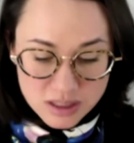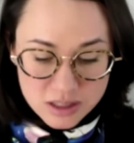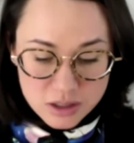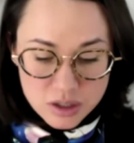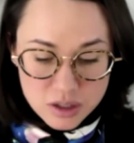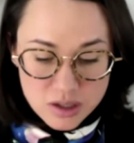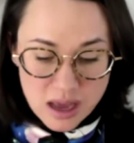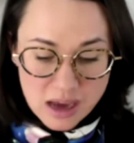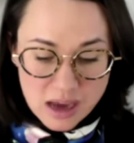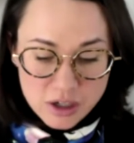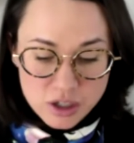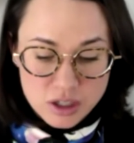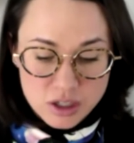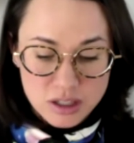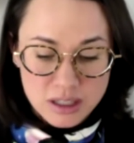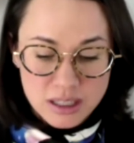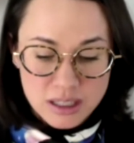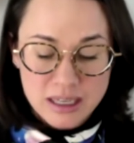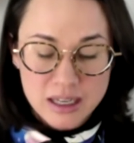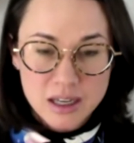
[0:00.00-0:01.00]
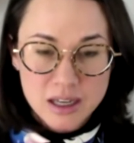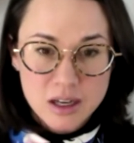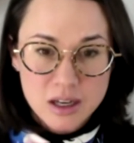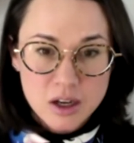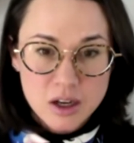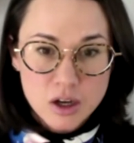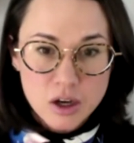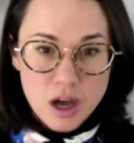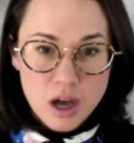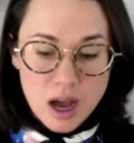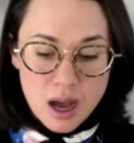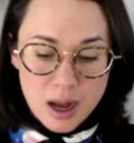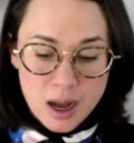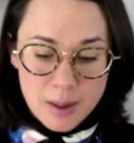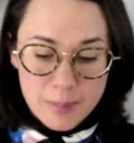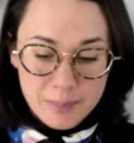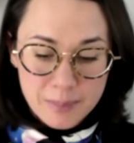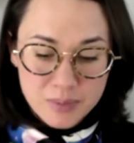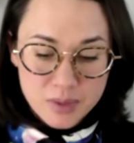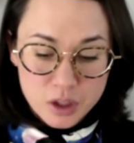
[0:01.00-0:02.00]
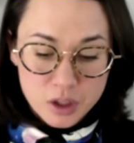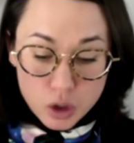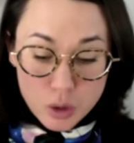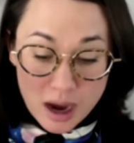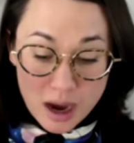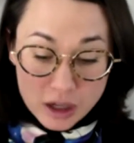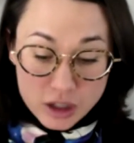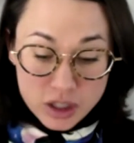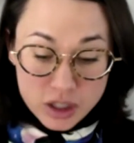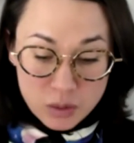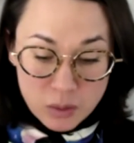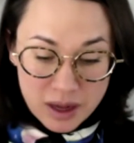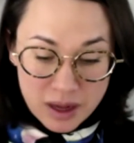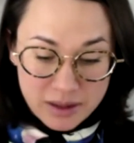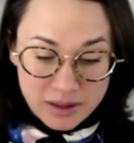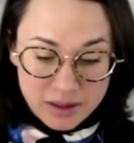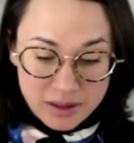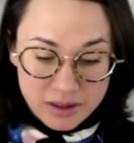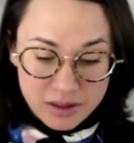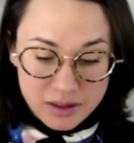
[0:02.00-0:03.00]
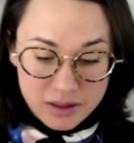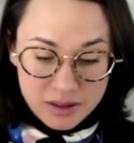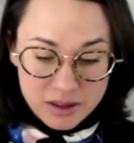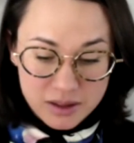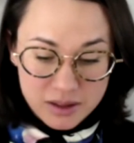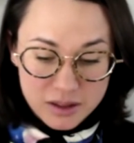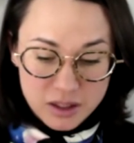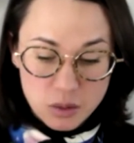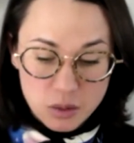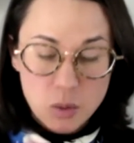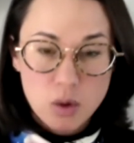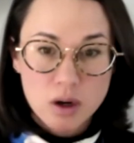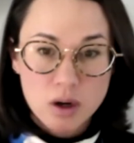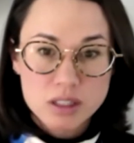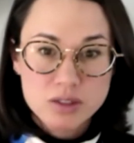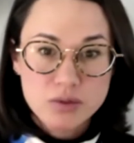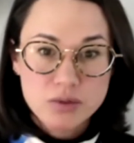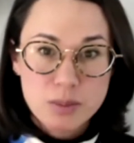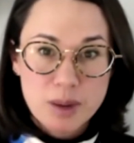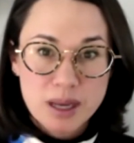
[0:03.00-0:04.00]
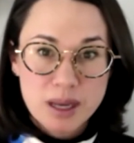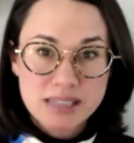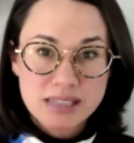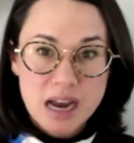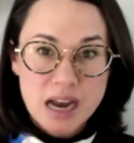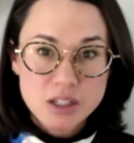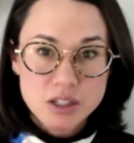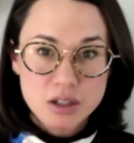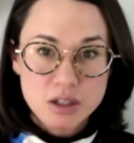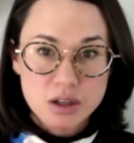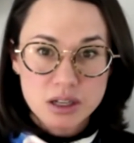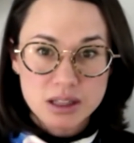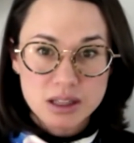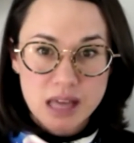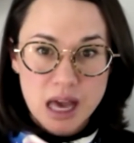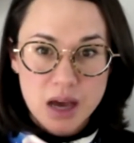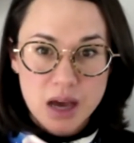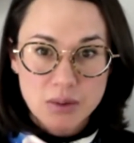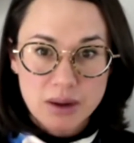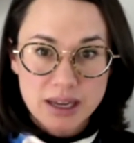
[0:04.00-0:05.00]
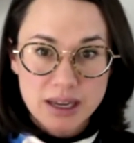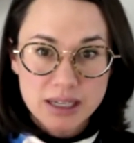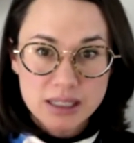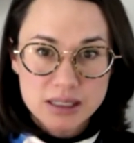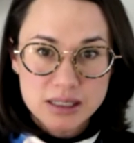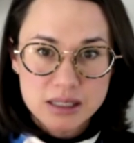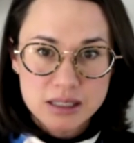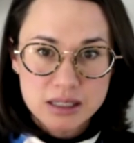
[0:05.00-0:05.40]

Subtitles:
internationally. You actually won the awards for Best Actor in that, right?